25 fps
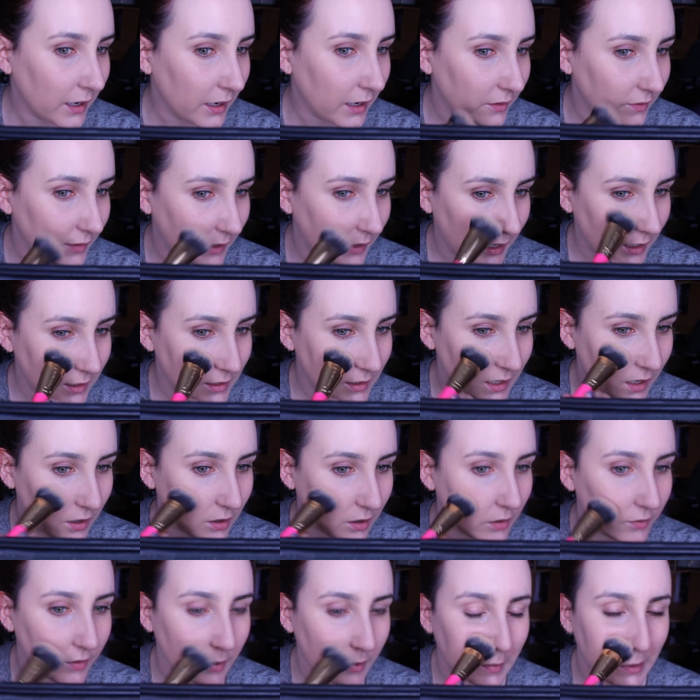and I feel like it's not
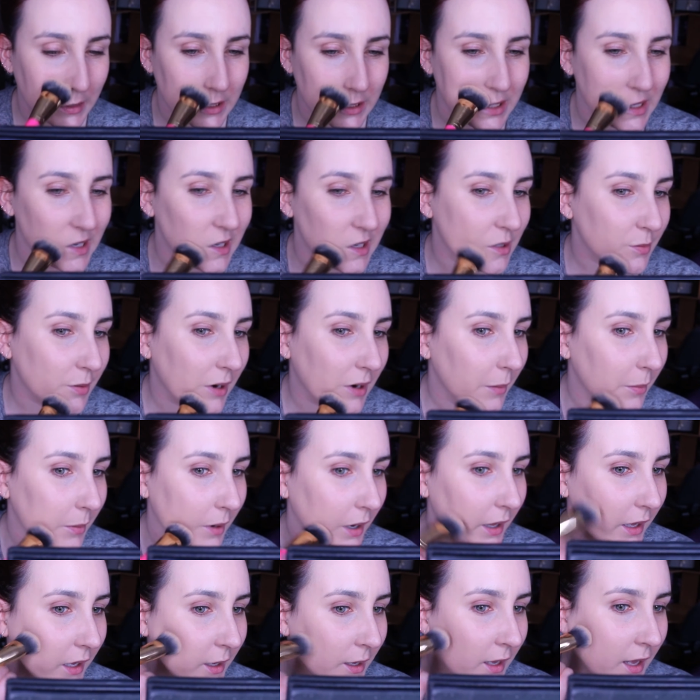covering my cheeks
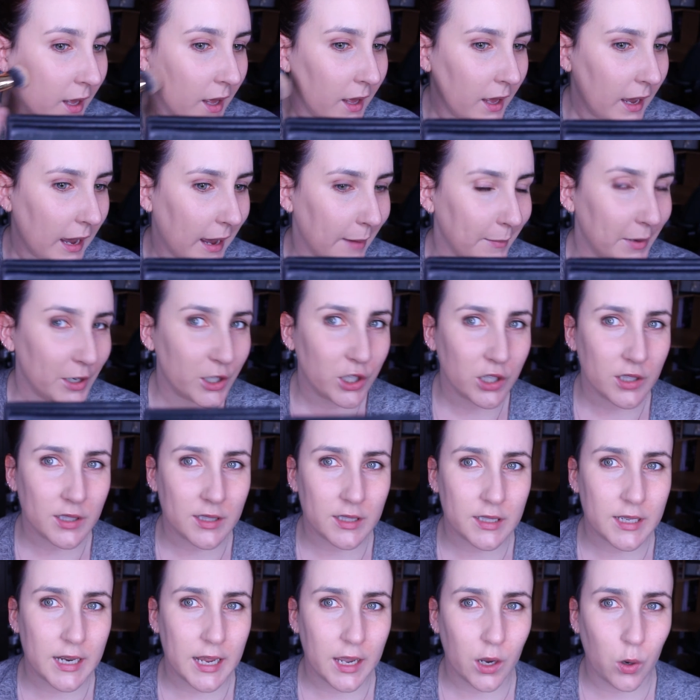properly. It does
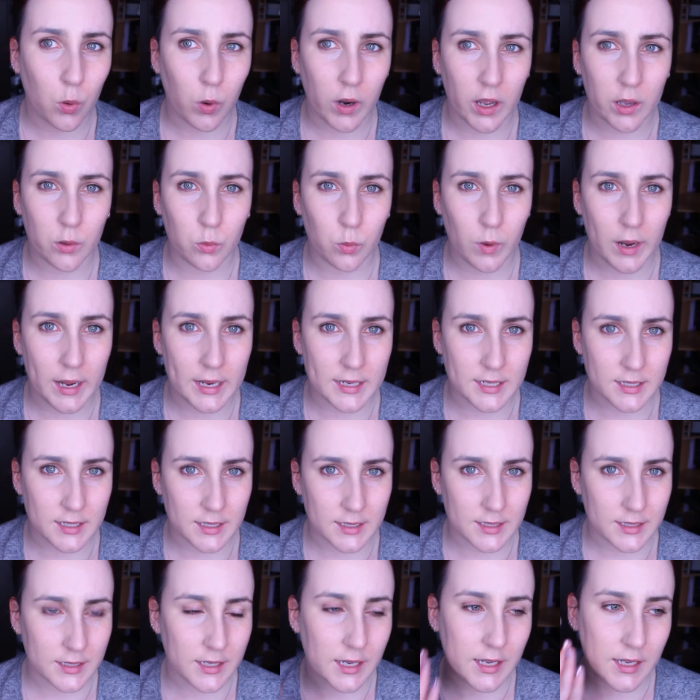stay quite wet.
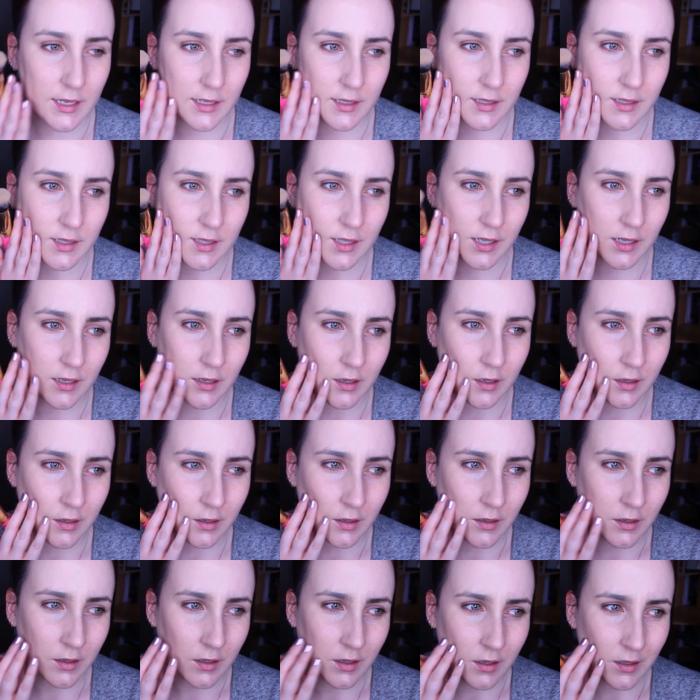It stays,
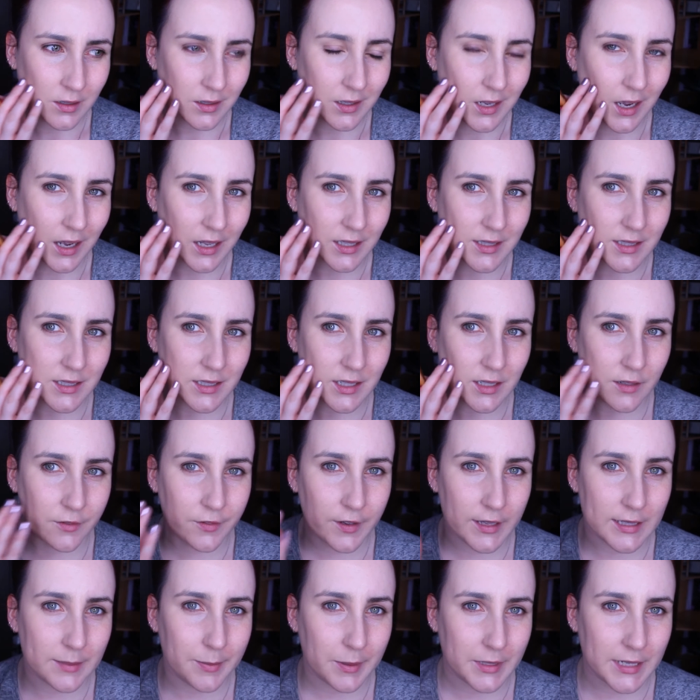yeah, it still
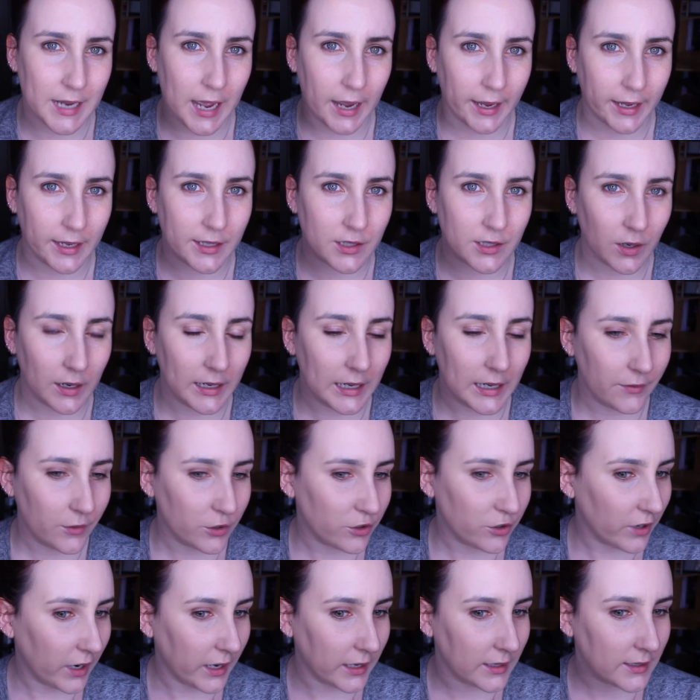feels a bit tacky, so I'll leave it
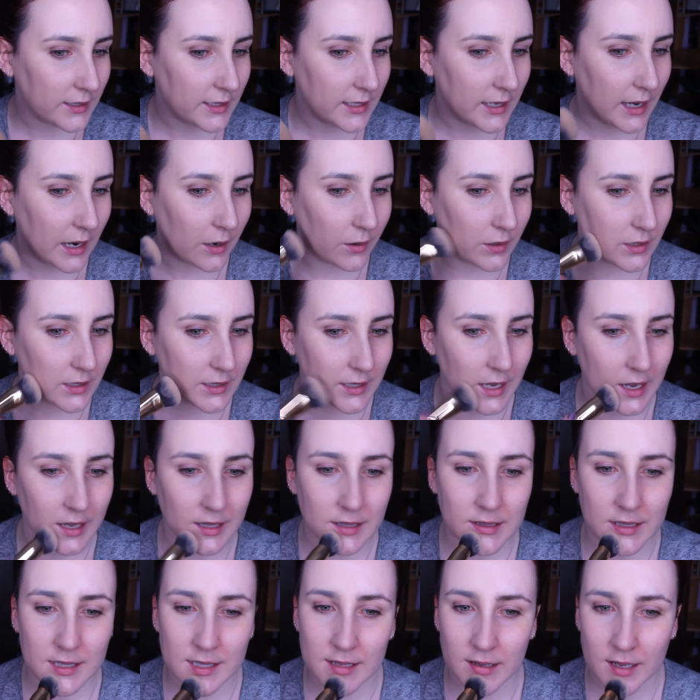dry and see how it
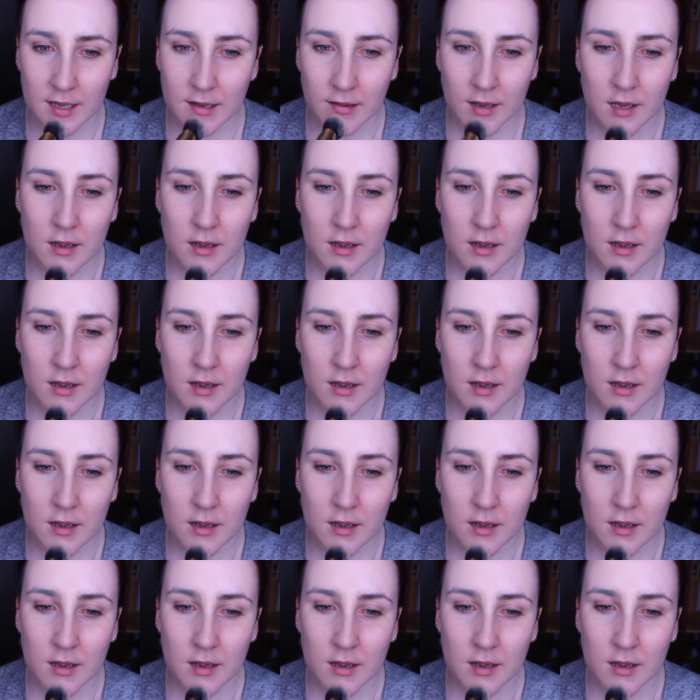sets.